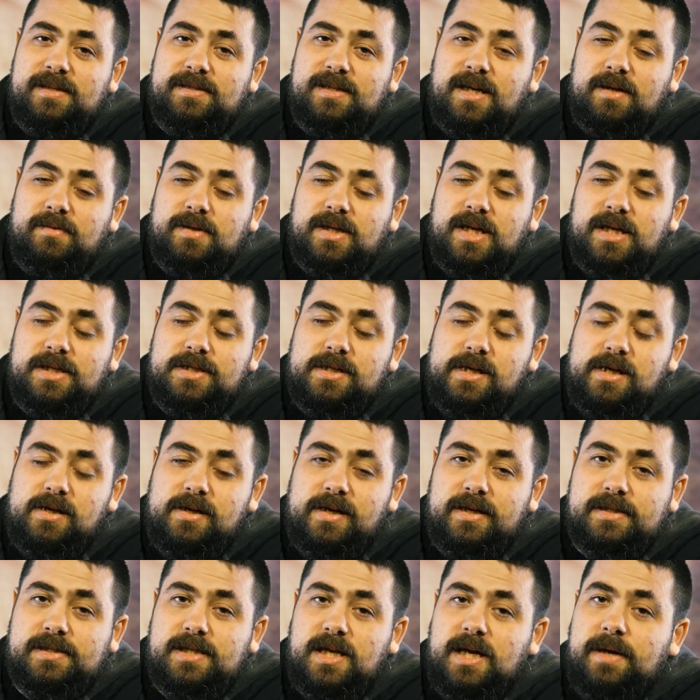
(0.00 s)
I will catch you here
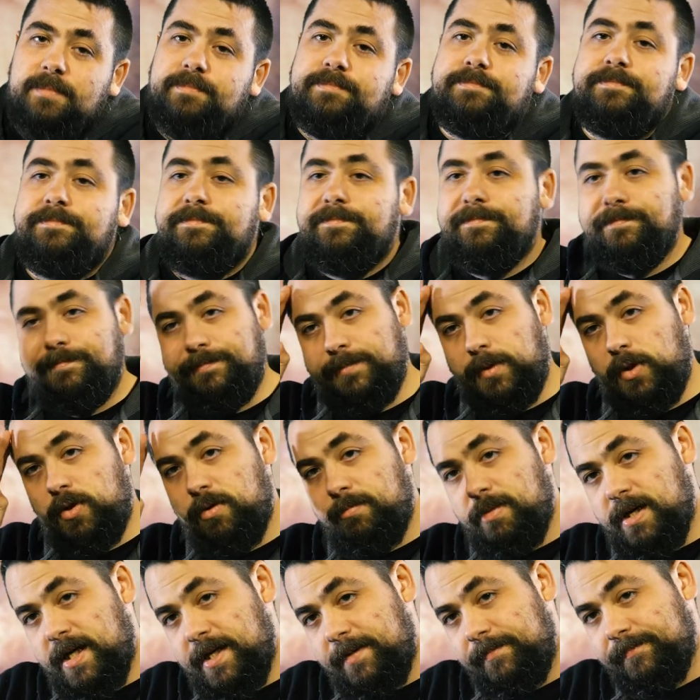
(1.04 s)
next time.
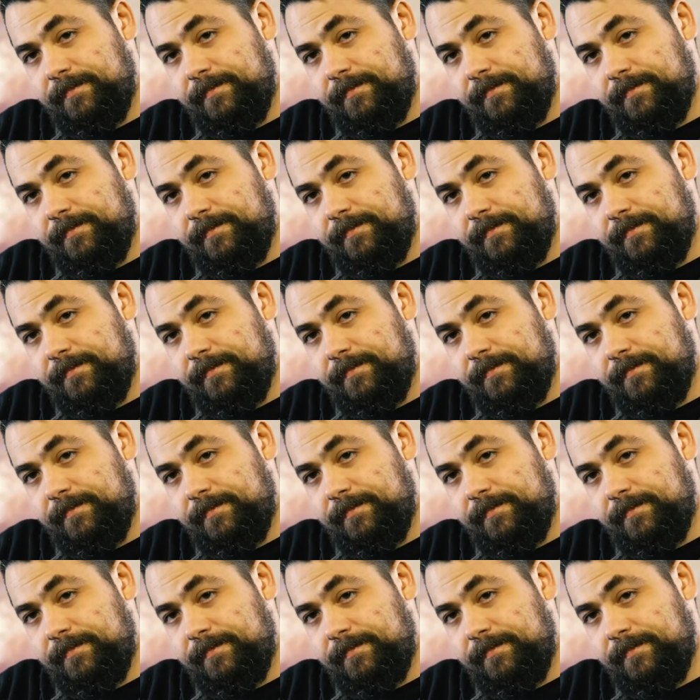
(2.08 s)
Goodbye.